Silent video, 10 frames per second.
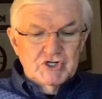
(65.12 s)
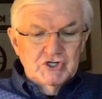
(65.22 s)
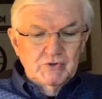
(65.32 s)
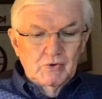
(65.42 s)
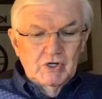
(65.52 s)
us
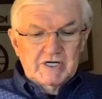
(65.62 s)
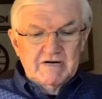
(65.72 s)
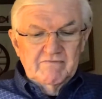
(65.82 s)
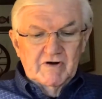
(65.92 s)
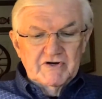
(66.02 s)
to
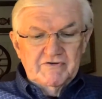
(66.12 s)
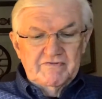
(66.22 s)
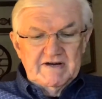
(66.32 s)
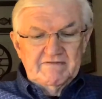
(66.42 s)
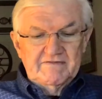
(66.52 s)
look at verse
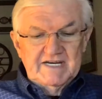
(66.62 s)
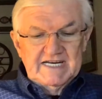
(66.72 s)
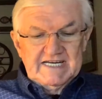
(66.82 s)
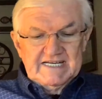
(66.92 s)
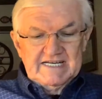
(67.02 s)

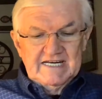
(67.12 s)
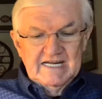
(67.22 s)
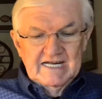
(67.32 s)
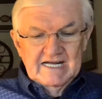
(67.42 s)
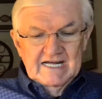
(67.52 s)

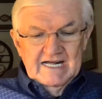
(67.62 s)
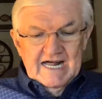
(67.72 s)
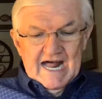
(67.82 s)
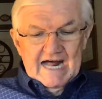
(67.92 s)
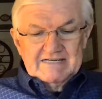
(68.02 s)
15
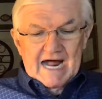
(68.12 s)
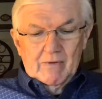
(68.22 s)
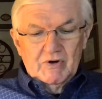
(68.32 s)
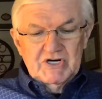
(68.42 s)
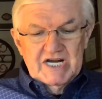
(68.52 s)
as
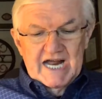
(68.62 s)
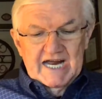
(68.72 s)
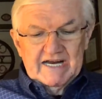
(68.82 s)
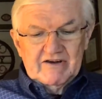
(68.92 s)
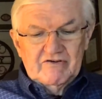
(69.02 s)
our
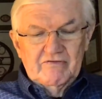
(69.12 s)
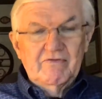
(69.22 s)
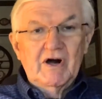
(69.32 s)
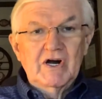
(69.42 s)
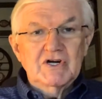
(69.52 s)
text
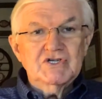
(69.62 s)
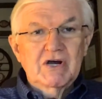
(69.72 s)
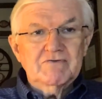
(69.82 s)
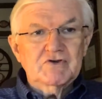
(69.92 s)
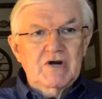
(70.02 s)

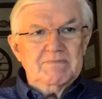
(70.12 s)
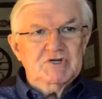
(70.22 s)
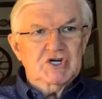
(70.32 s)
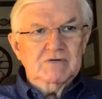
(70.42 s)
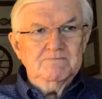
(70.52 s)
verse of
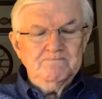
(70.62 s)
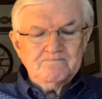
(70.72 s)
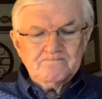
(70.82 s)
Scripture.